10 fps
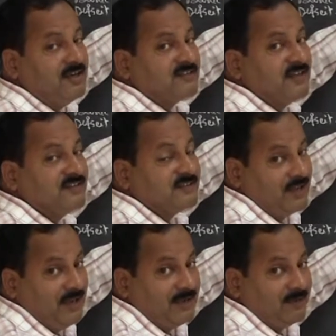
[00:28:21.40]
side is
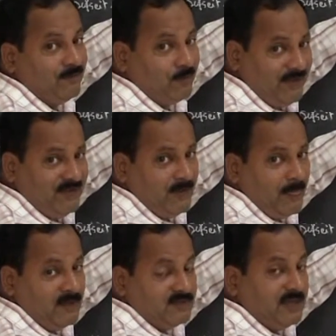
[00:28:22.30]
greater, right?
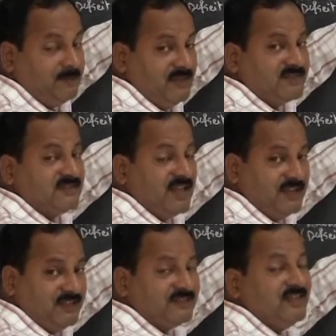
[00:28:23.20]
That means there
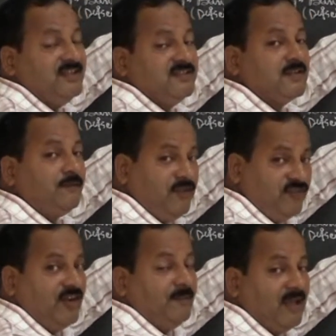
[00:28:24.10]
is
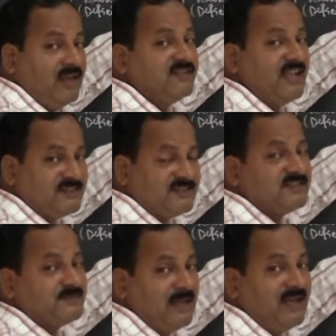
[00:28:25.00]
sufficient balance.
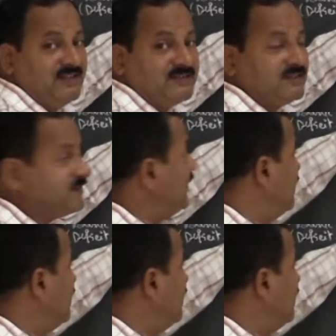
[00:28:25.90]
Excess balance is there.